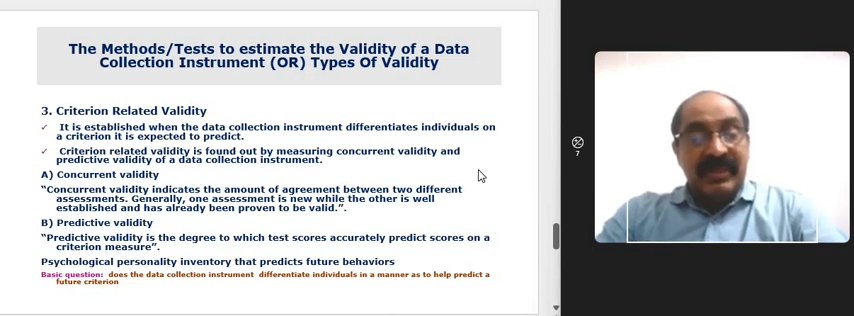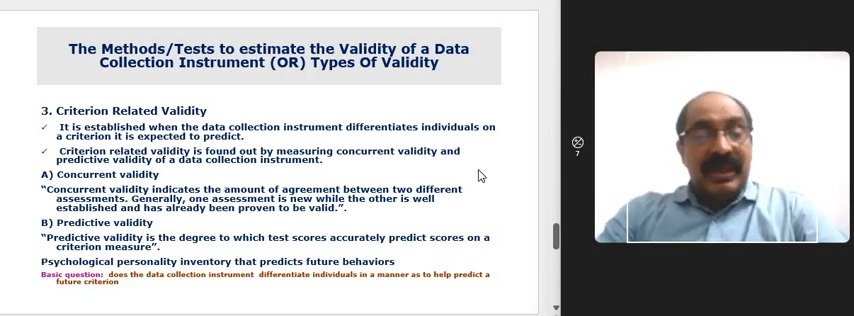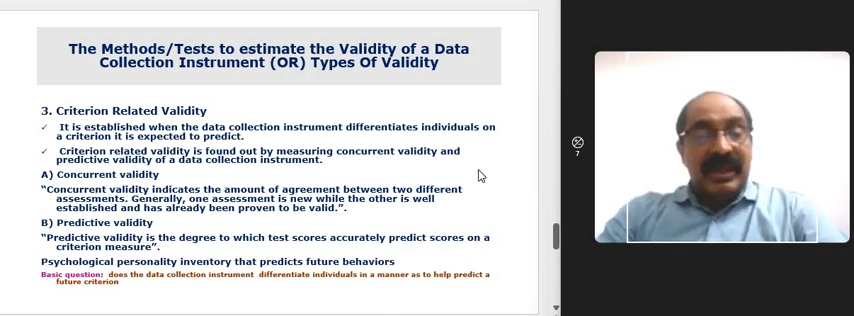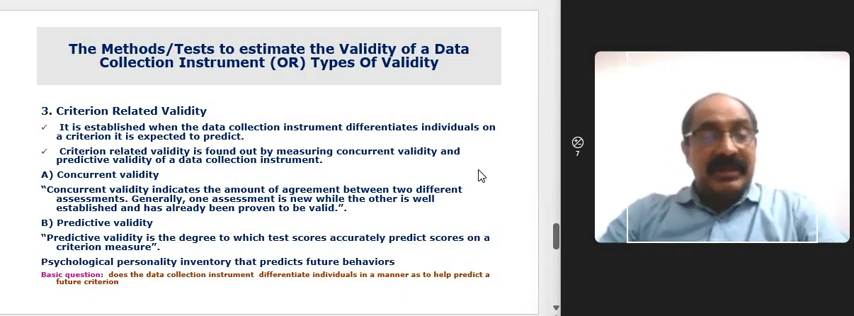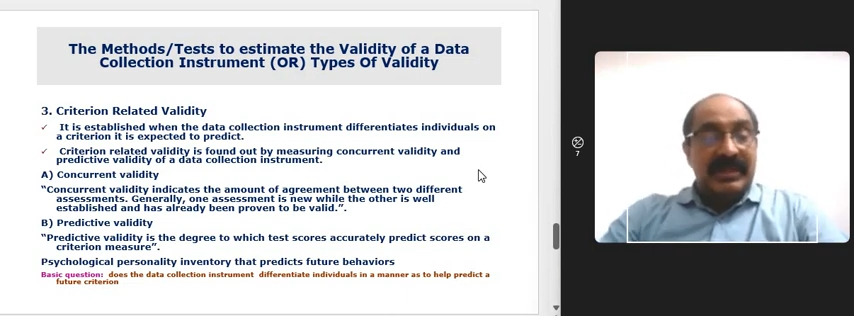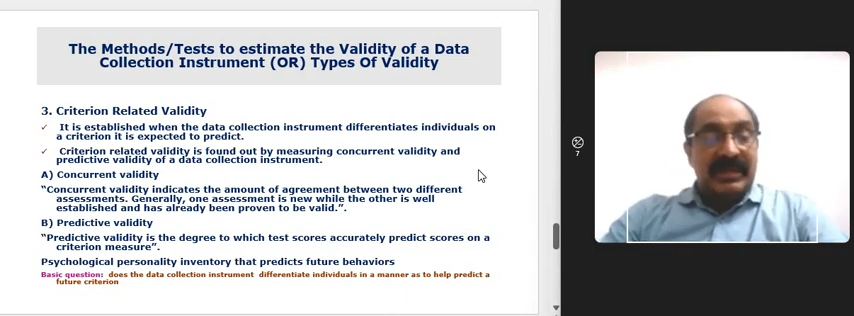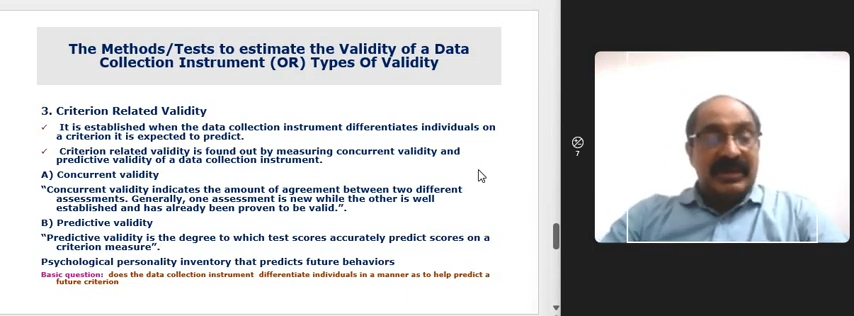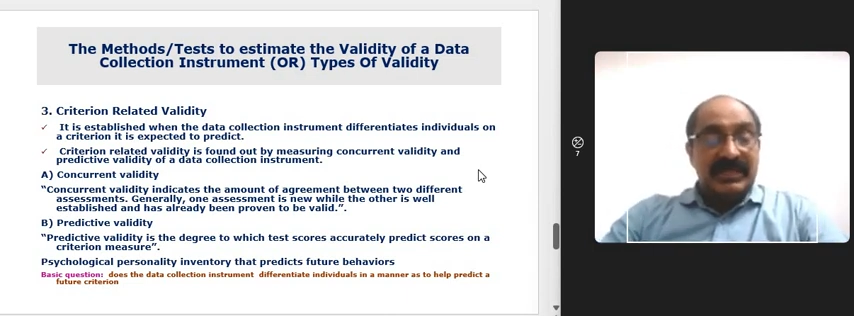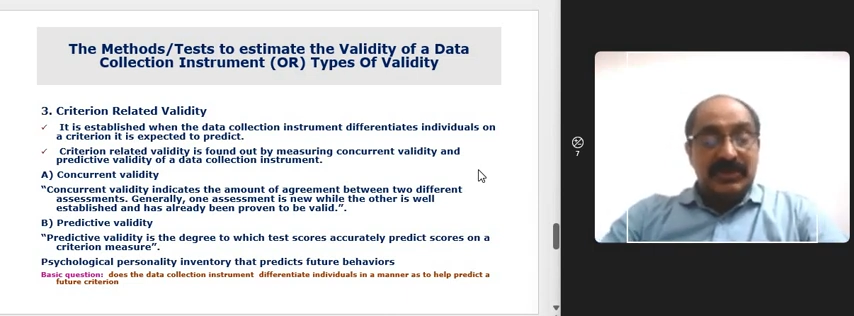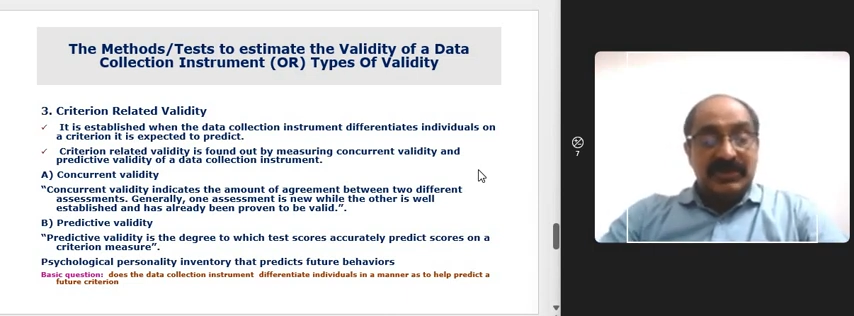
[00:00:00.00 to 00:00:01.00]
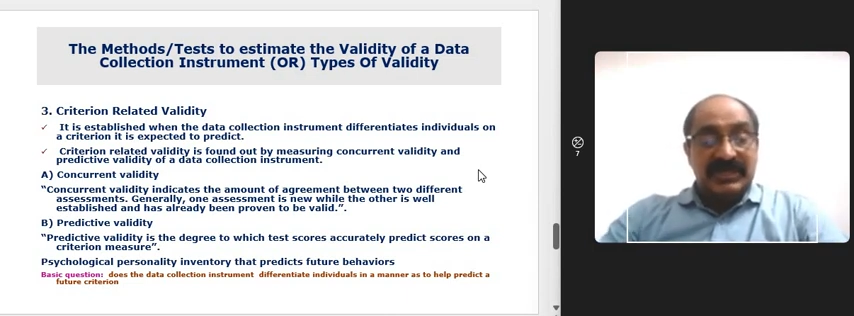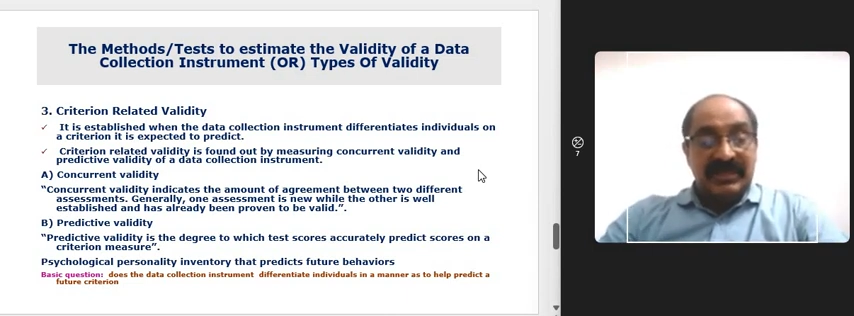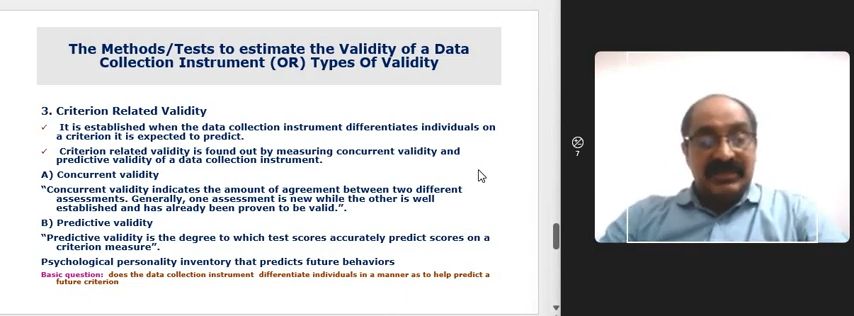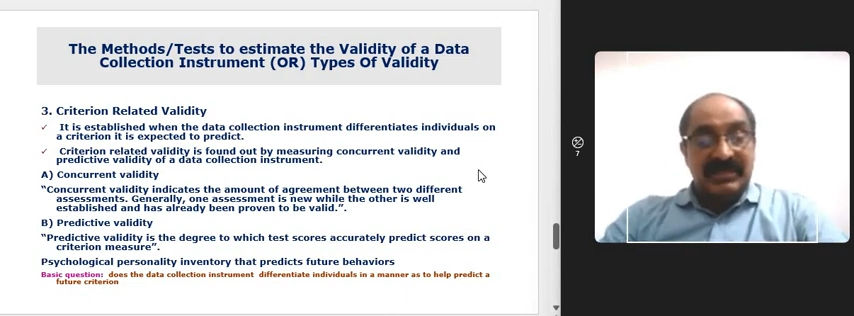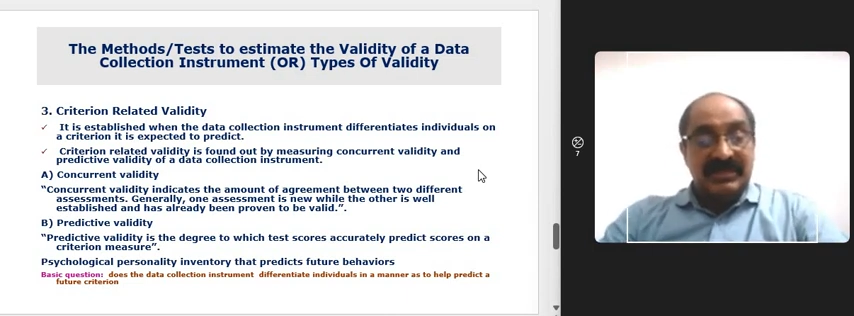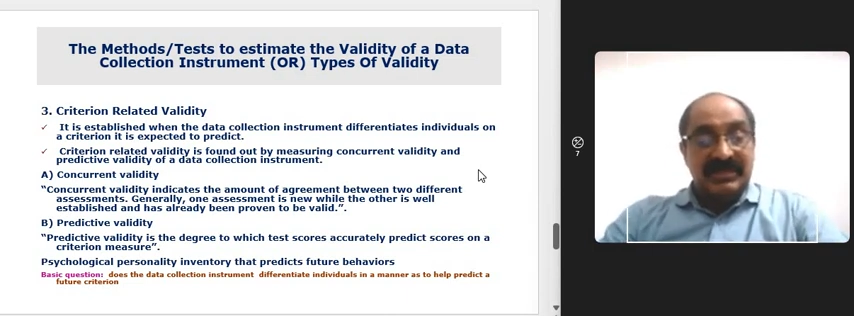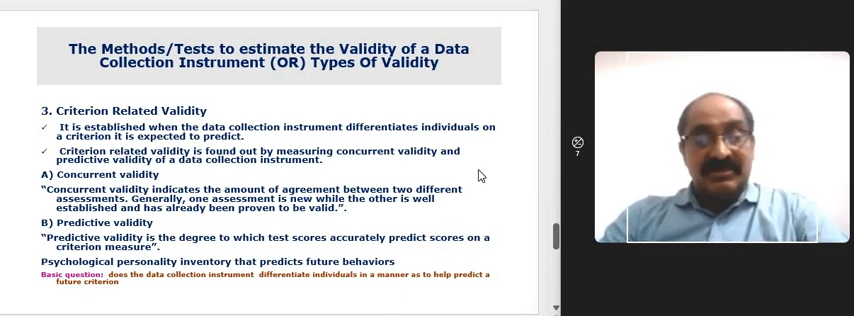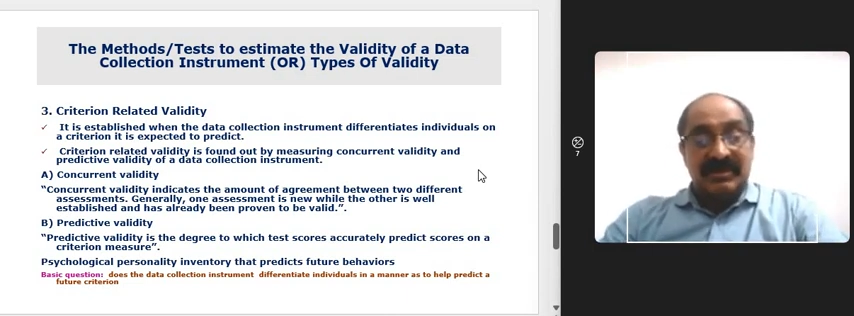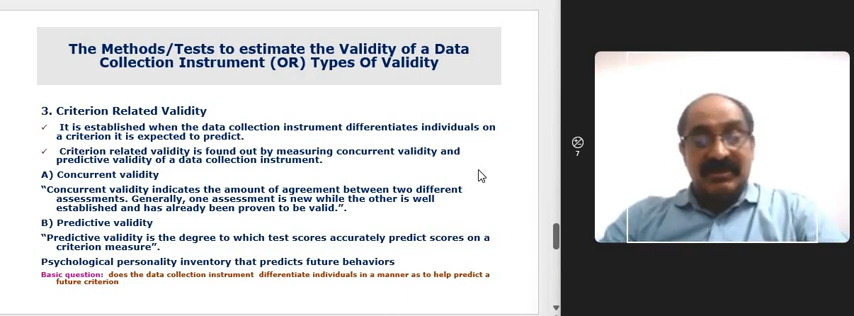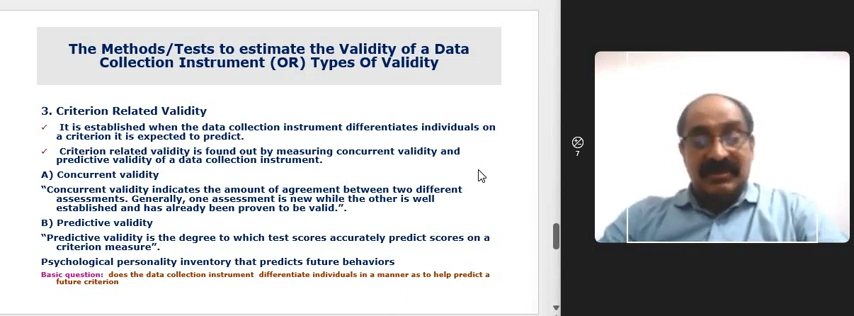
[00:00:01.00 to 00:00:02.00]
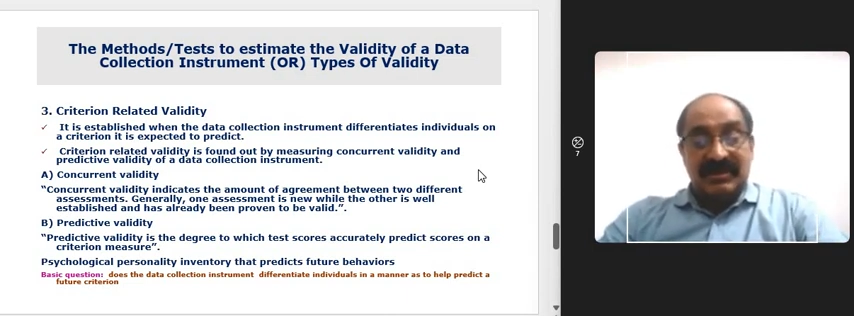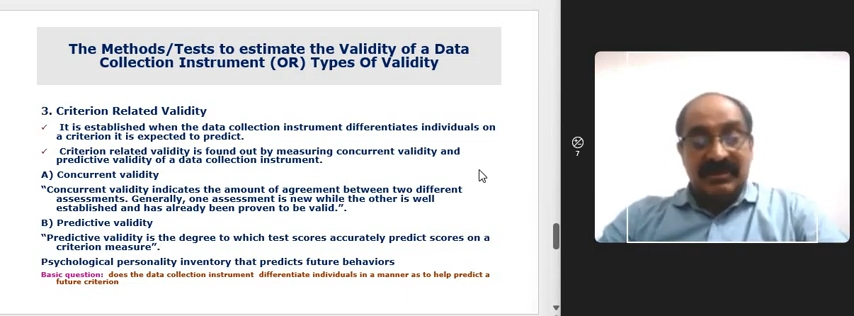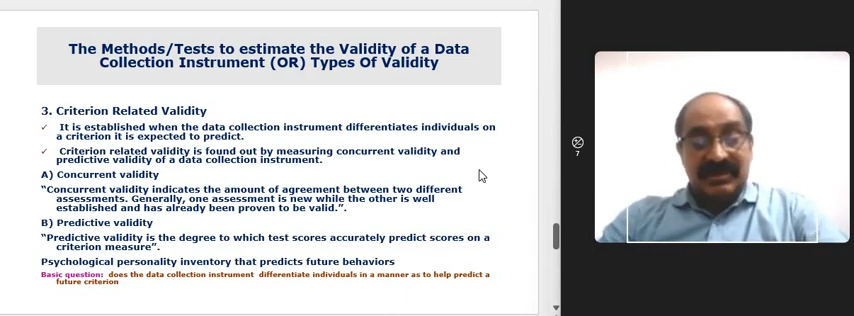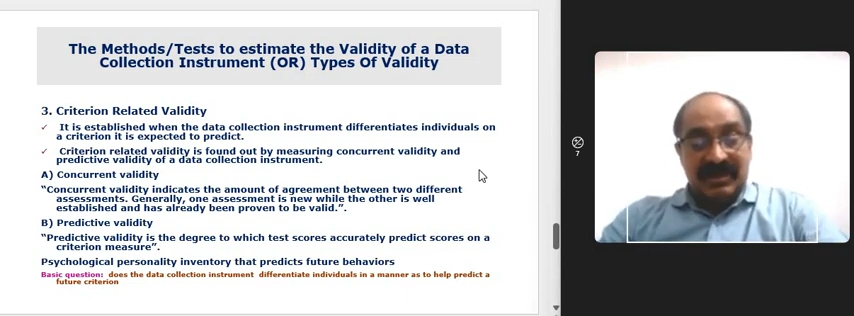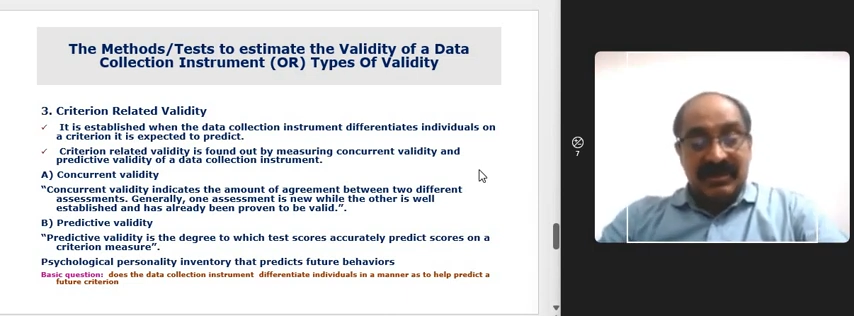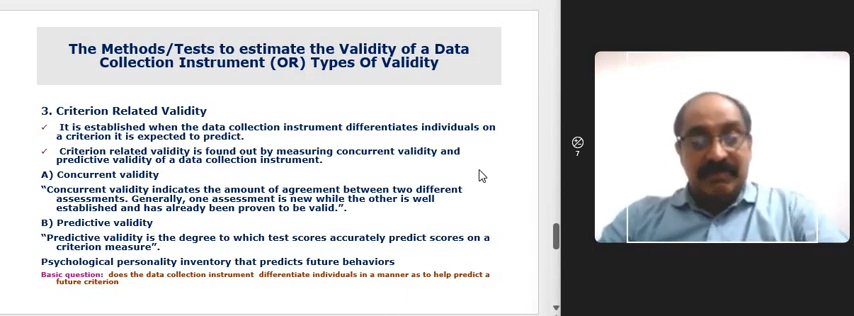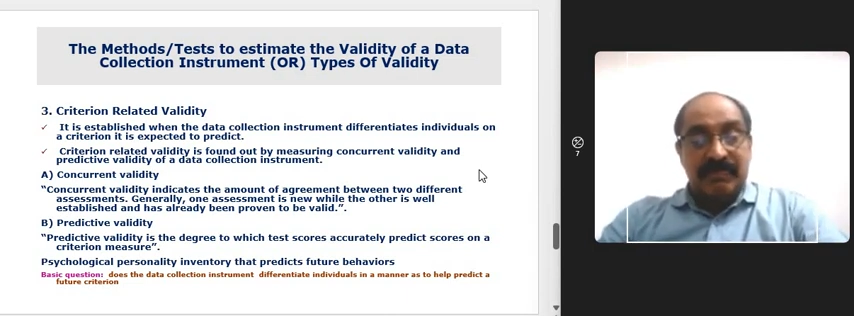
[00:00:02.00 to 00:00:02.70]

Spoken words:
and he tries to see this the